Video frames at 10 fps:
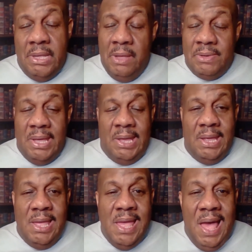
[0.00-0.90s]
Okay,
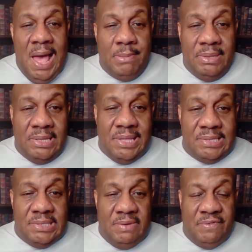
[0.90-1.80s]
I'm going to let
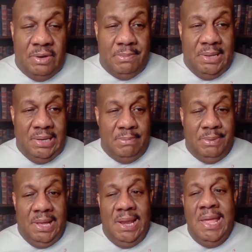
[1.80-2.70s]
that sit for a minute,
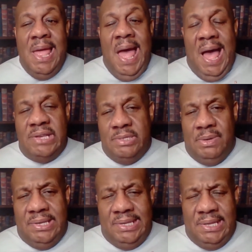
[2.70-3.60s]
but I just
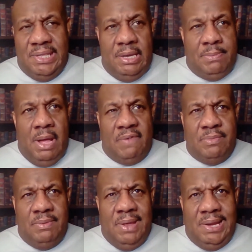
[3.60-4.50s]
wanted to get that up off
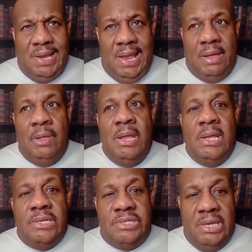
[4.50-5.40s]
of me right now.
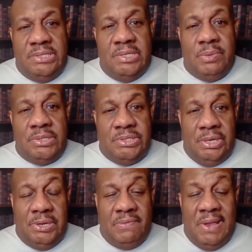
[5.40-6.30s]
Justice was
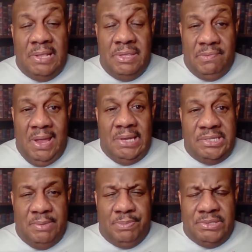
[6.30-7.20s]
served at the right
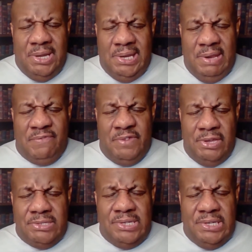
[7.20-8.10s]
temperature, and it
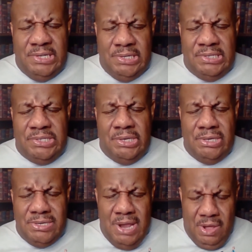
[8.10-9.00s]
feels good to
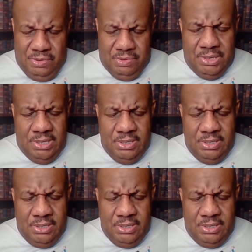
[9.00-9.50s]
know